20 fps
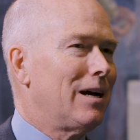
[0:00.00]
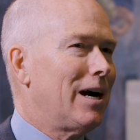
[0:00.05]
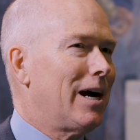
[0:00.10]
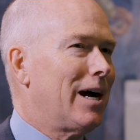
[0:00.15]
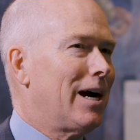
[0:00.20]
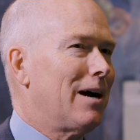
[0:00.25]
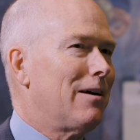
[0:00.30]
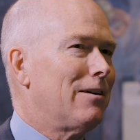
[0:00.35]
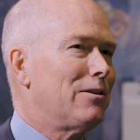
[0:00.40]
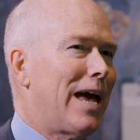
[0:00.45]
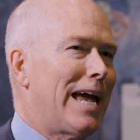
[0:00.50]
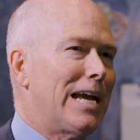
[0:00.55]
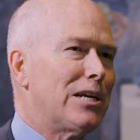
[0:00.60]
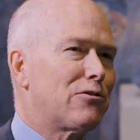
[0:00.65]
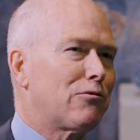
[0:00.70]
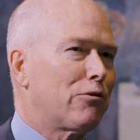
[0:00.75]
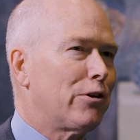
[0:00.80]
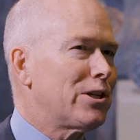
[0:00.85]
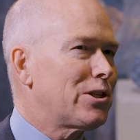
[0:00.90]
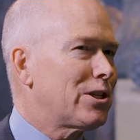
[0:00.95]
uh,
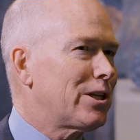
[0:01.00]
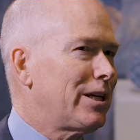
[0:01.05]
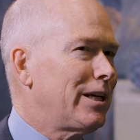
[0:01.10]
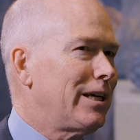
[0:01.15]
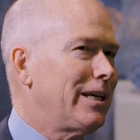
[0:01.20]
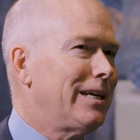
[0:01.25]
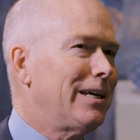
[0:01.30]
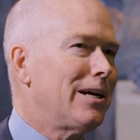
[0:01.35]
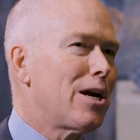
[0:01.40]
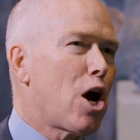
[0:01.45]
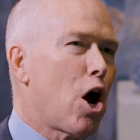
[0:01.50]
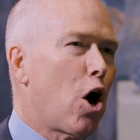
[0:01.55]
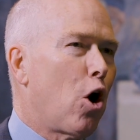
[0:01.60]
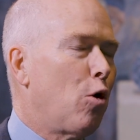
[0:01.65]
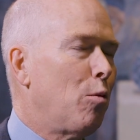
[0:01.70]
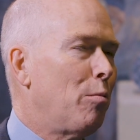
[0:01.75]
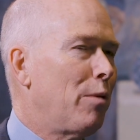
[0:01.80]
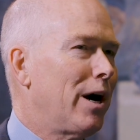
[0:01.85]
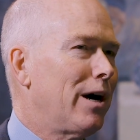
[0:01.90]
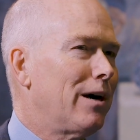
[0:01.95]
asphericity,
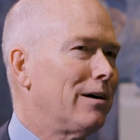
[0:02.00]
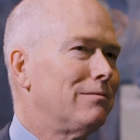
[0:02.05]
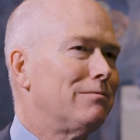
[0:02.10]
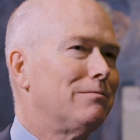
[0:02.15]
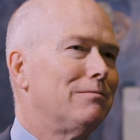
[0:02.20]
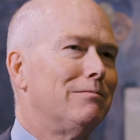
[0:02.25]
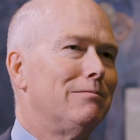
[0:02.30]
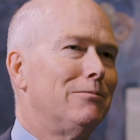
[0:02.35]
coma,